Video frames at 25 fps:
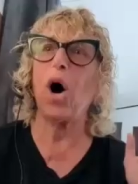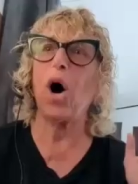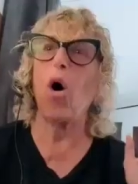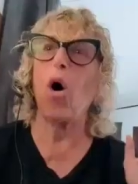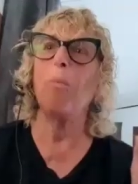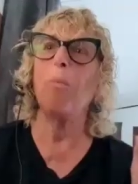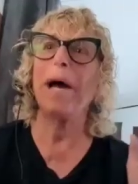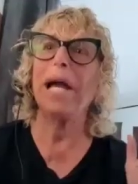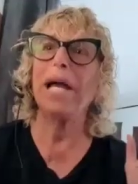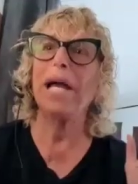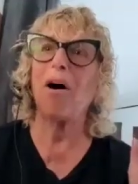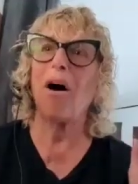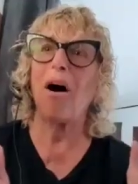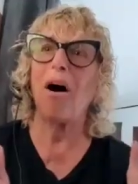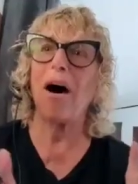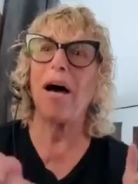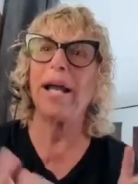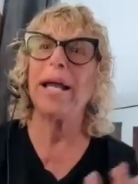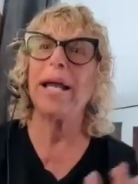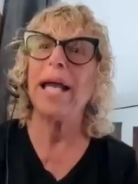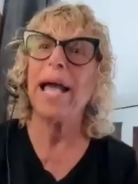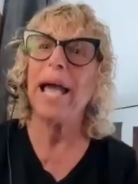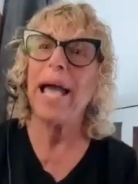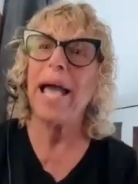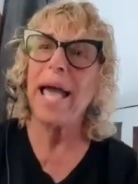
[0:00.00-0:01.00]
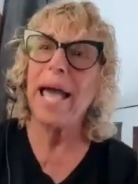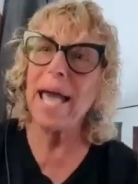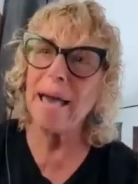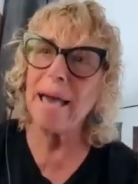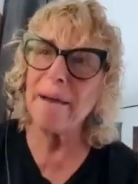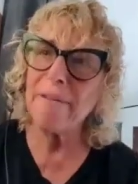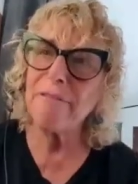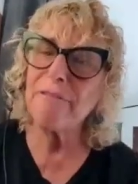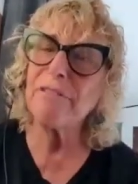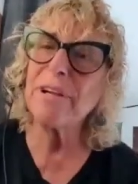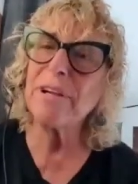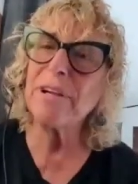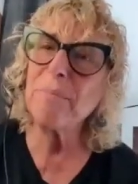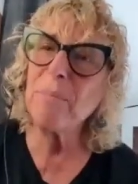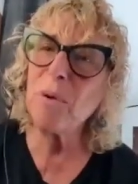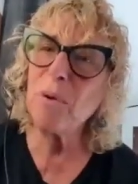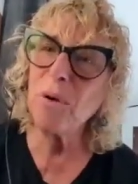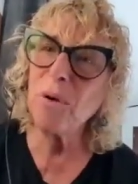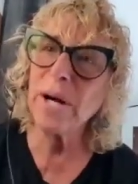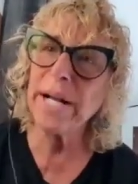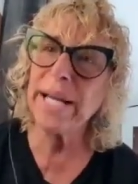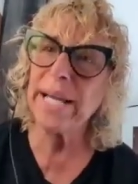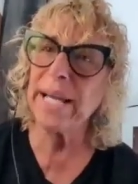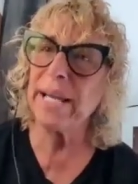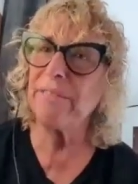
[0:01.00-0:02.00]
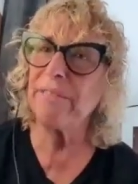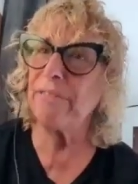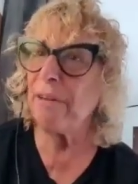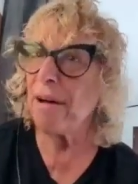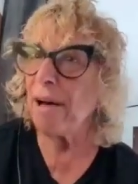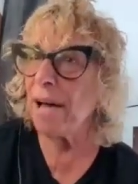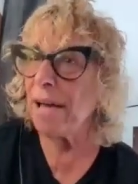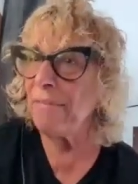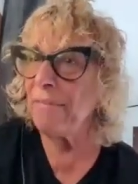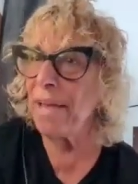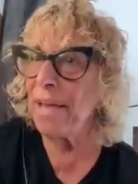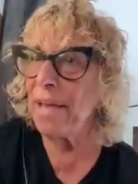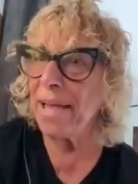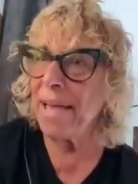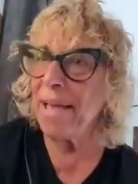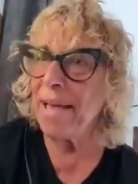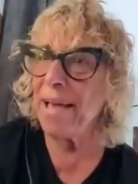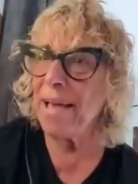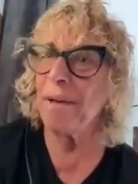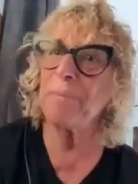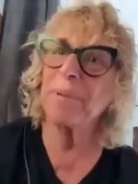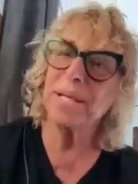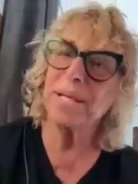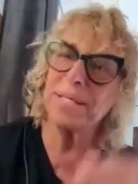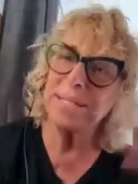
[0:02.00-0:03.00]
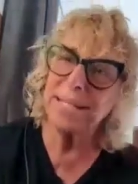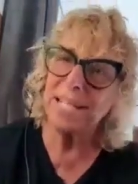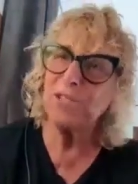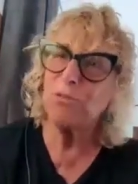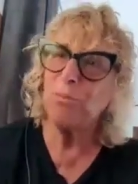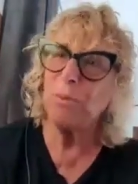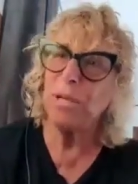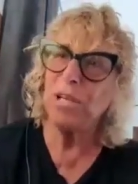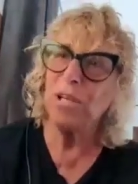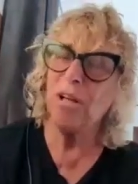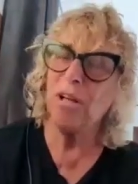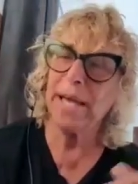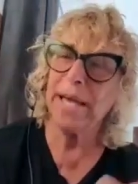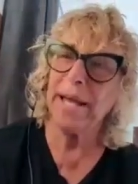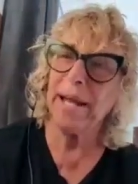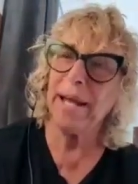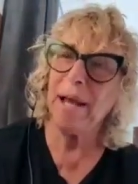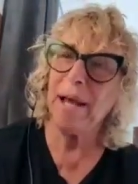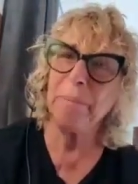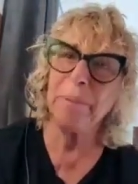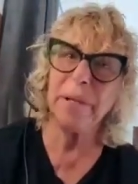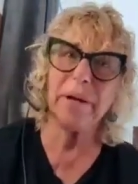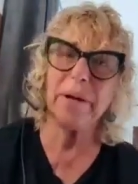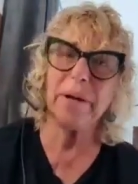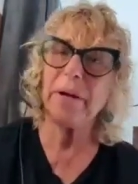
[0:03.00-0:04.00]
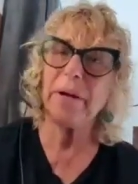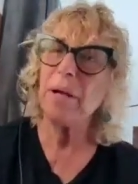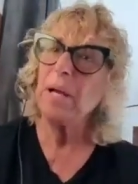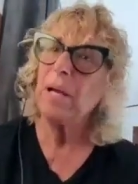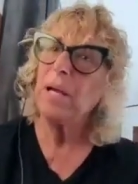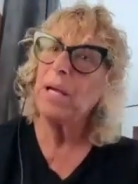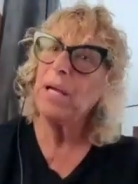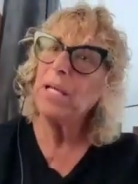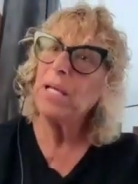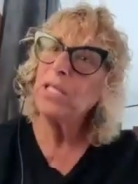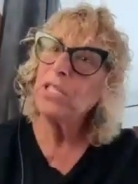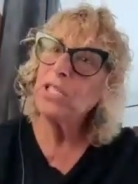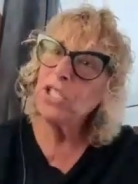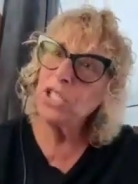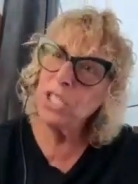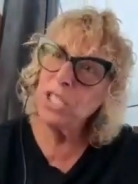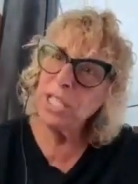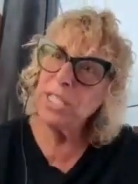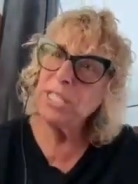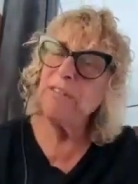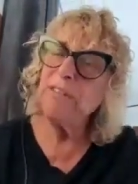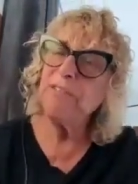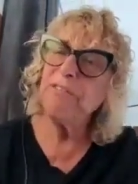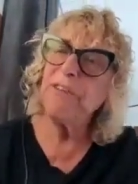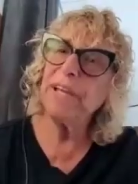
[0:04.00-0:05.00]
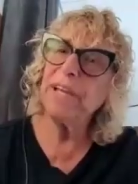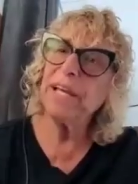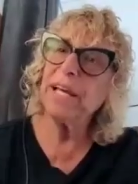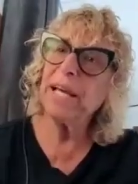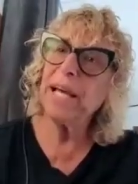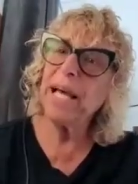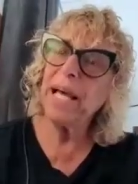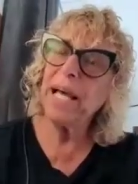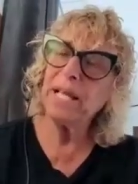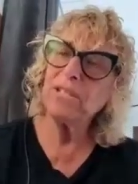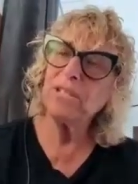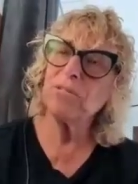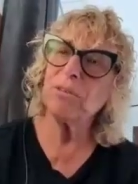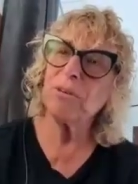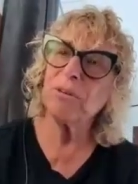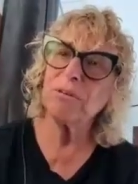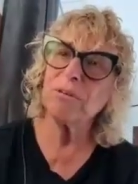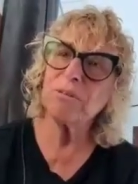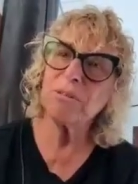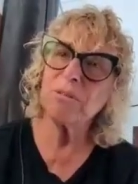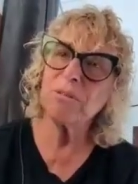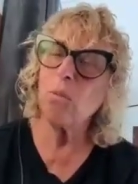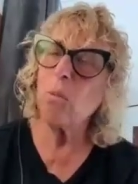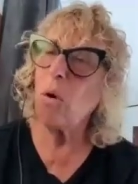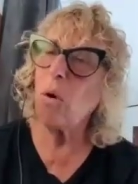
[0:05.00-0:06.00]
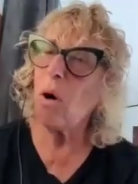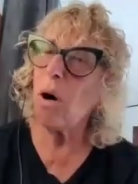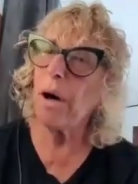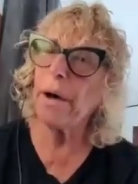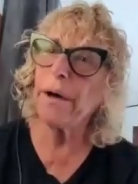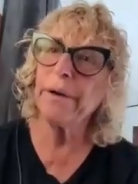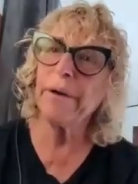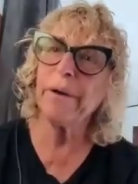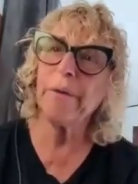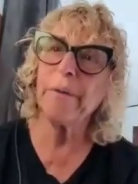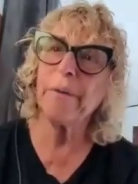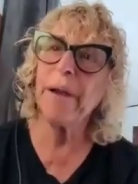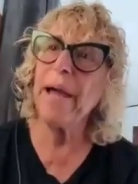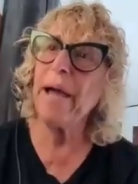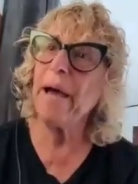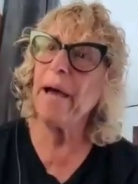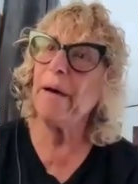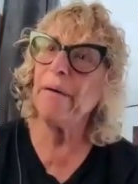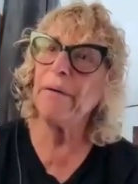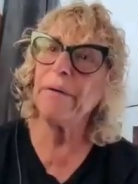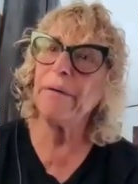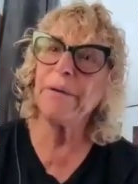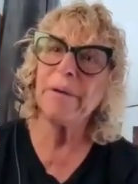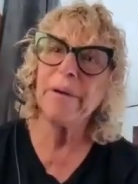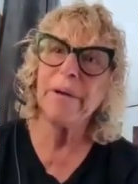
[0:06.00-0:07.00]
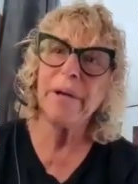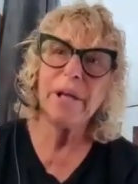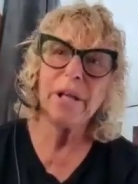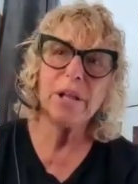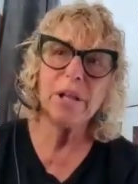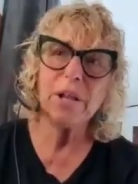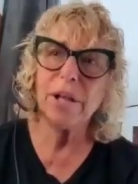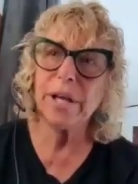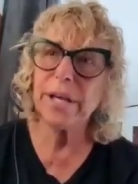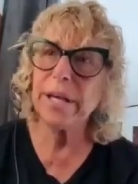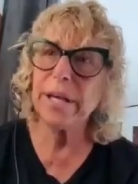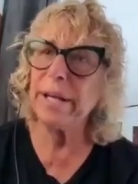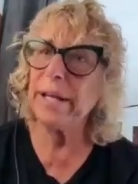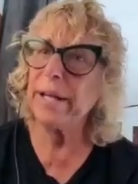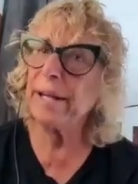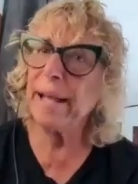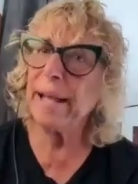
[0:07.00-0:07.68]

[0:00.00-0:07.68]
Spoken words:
oh my God, every morning at 5 a.m., because that's when we all get up here, she's in Finca Cantros, walking around, looking at